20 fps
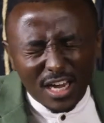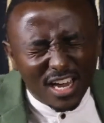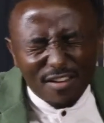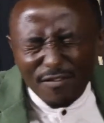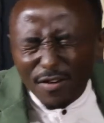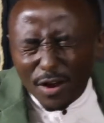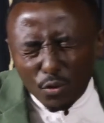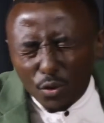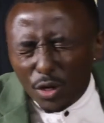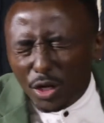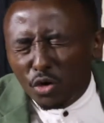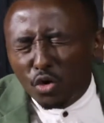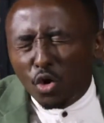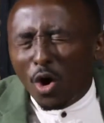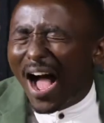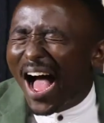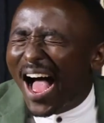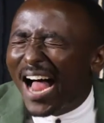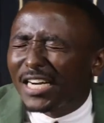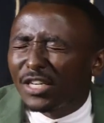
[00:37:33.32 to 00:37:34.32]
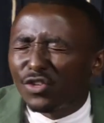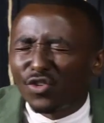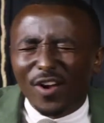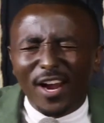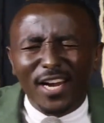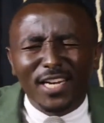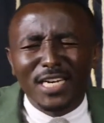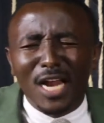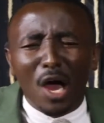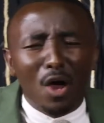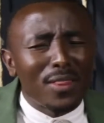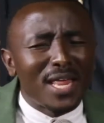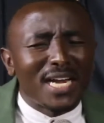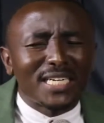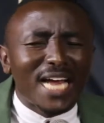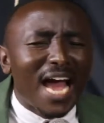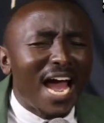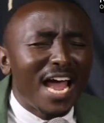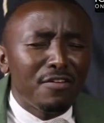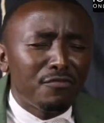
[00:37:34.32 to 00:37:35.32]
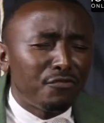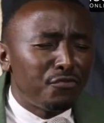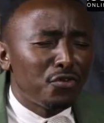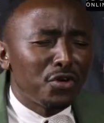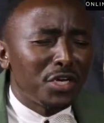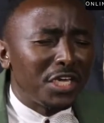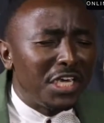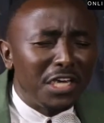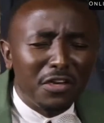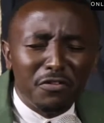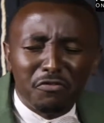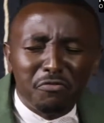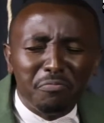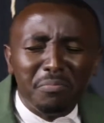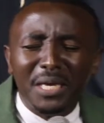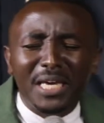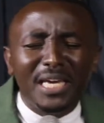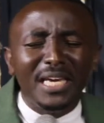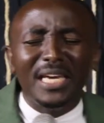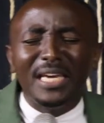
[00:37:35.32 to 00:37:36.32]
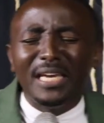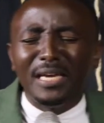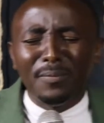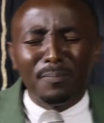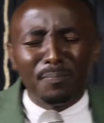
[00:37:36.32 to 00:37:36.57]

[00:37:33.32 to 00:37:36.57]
even with your heart right now, that I forgive me.